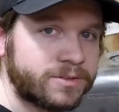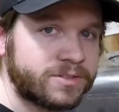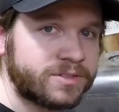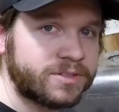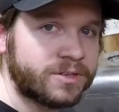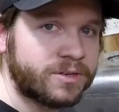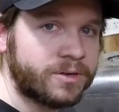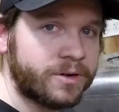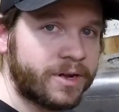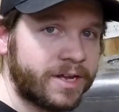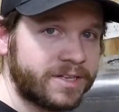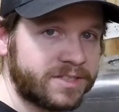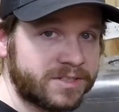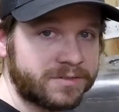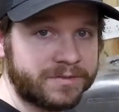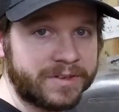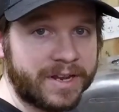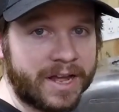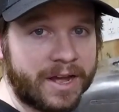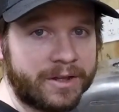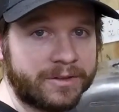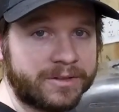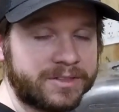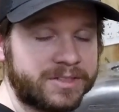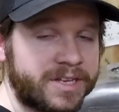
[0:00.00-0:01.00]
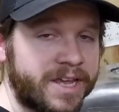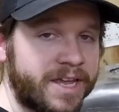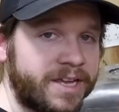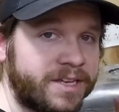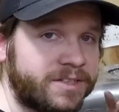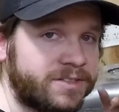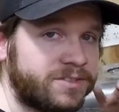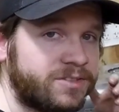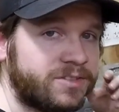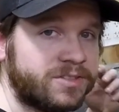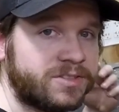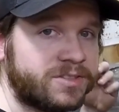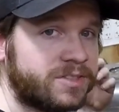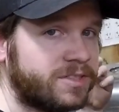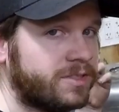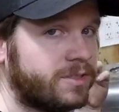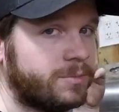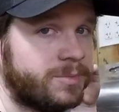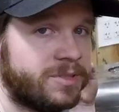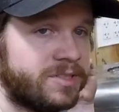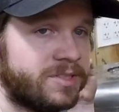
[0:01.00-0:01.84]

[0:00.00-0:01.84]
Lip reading: So as of now, the tank is just gonna be